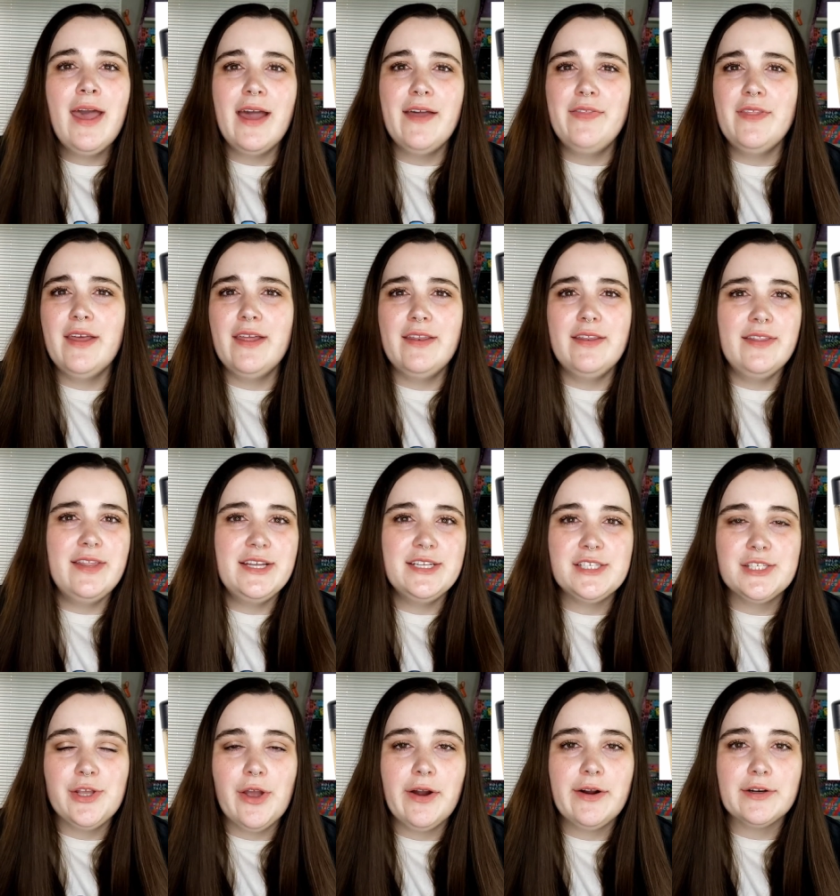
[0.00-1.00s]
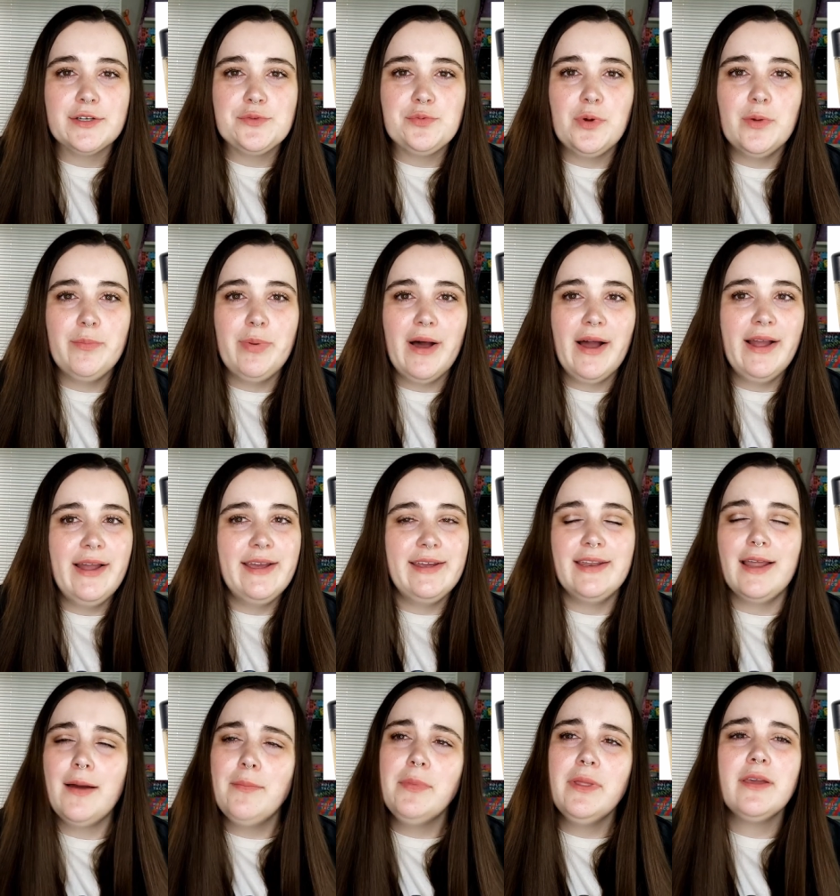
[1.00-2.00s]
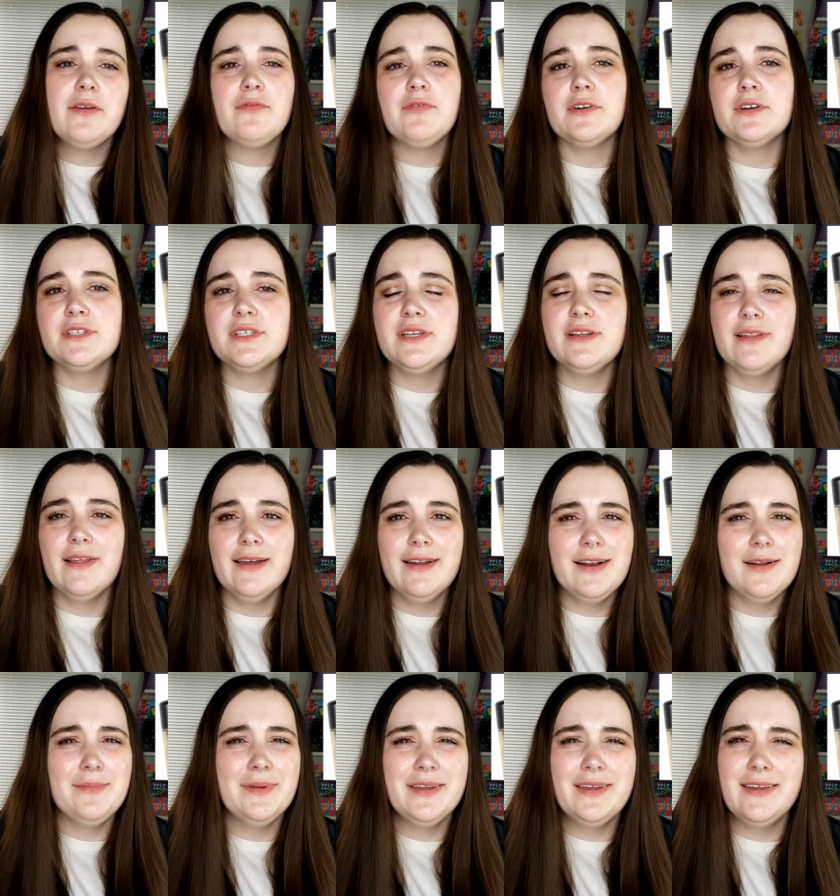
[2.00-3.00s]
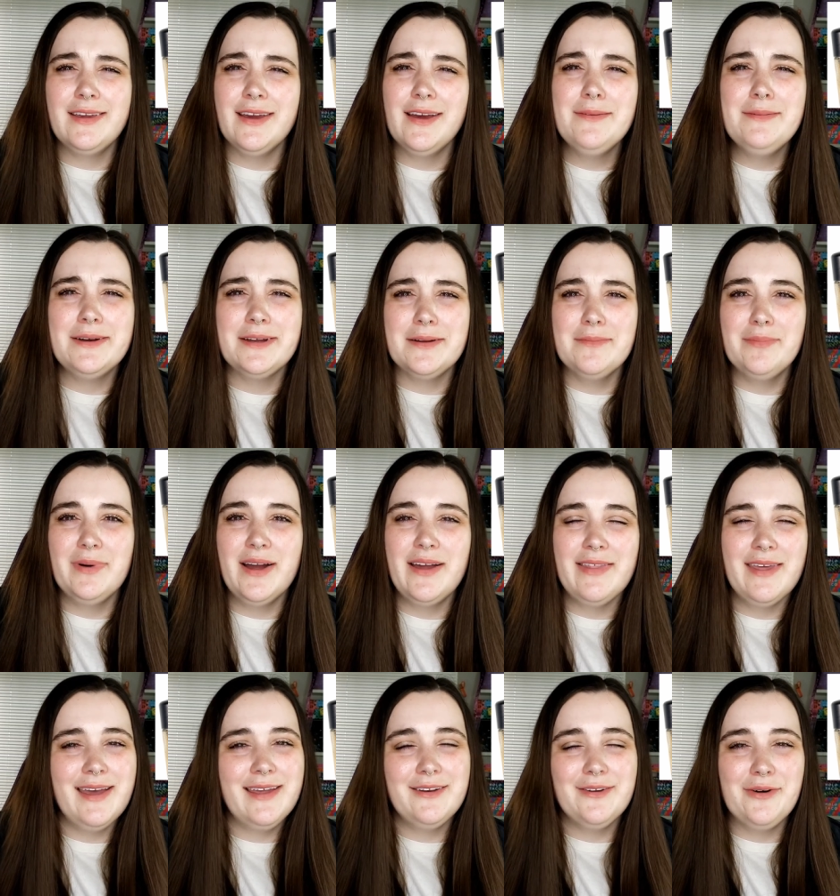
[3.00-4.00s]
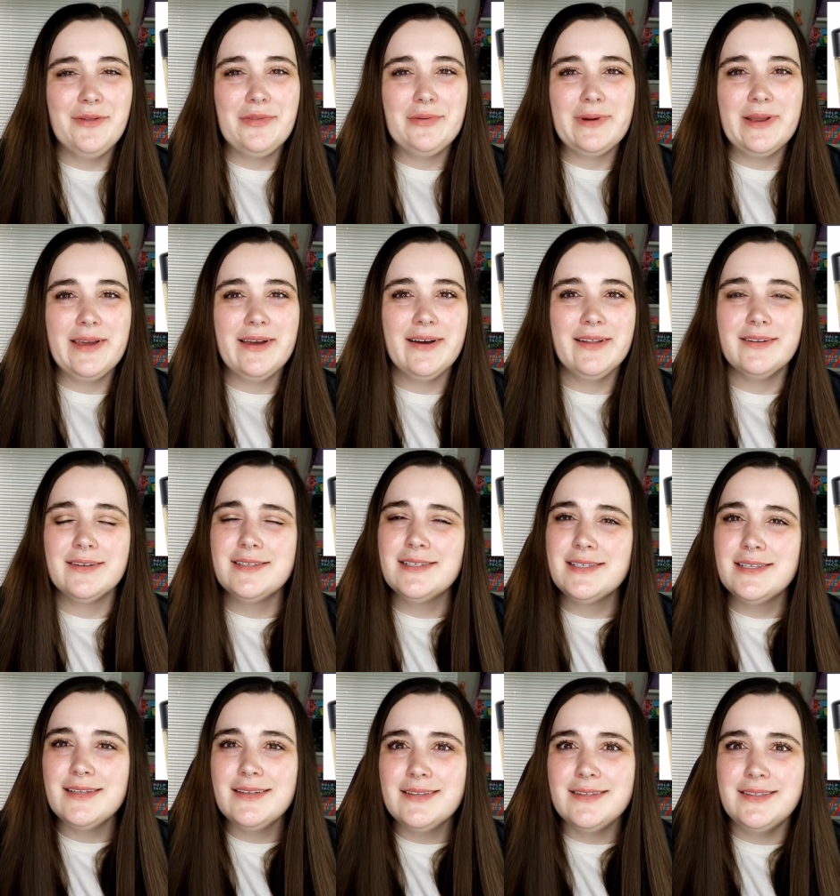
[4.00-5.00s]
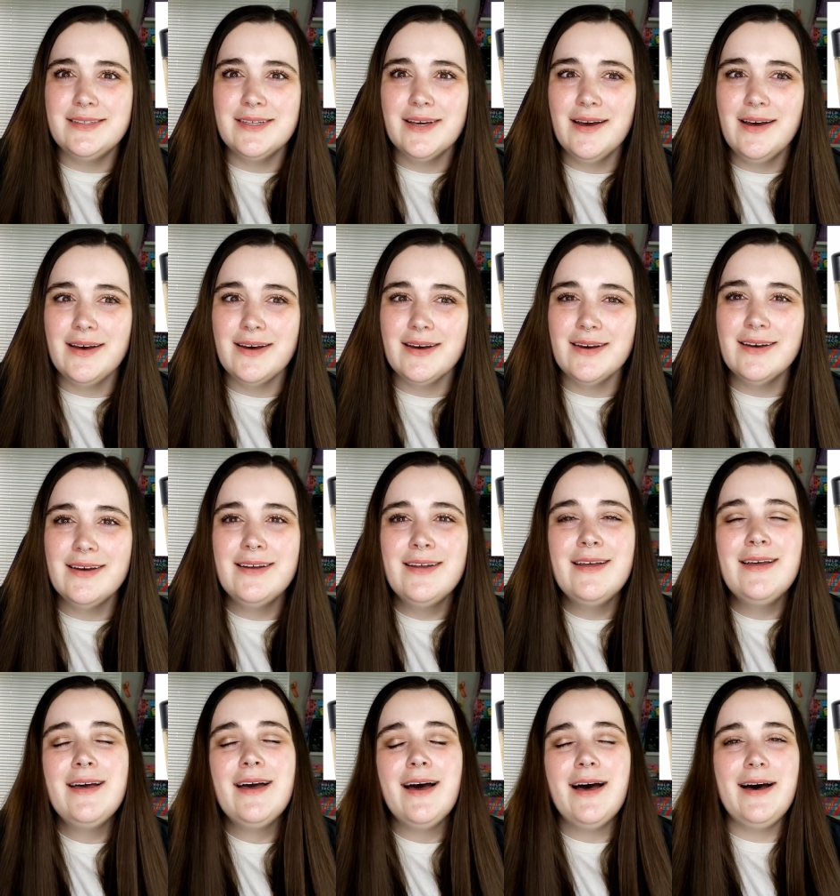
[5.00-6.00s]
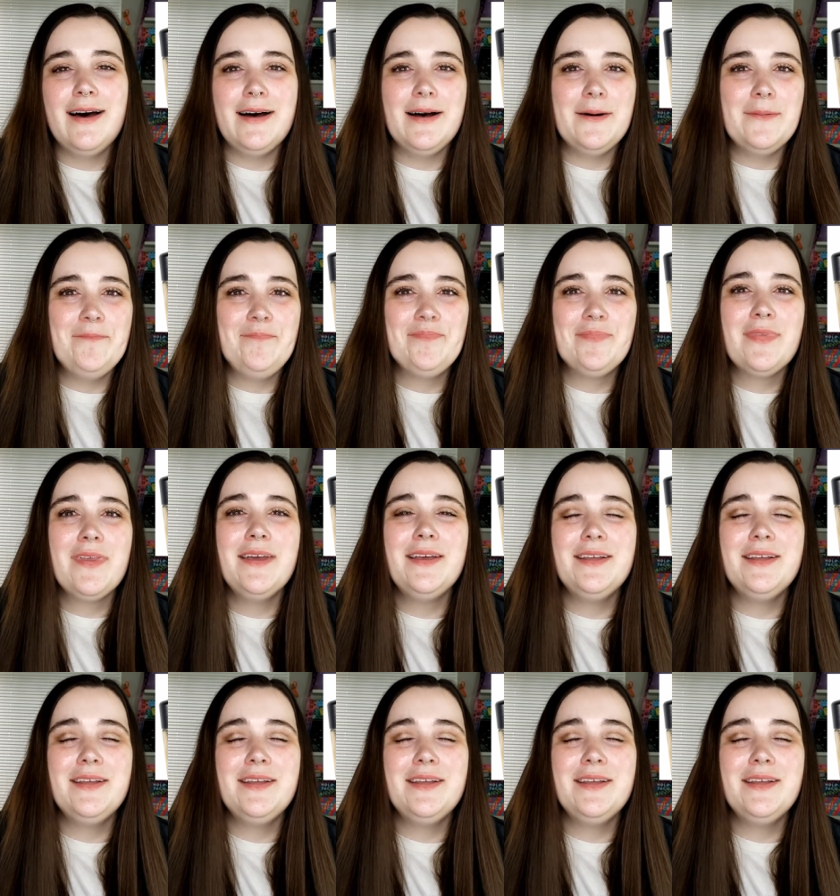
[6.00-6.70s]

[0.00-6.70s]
And then these suckers will buy it. And I'm like first in line. I'm like, yeah, I'm going to buy that in all three colors. Duh. Um,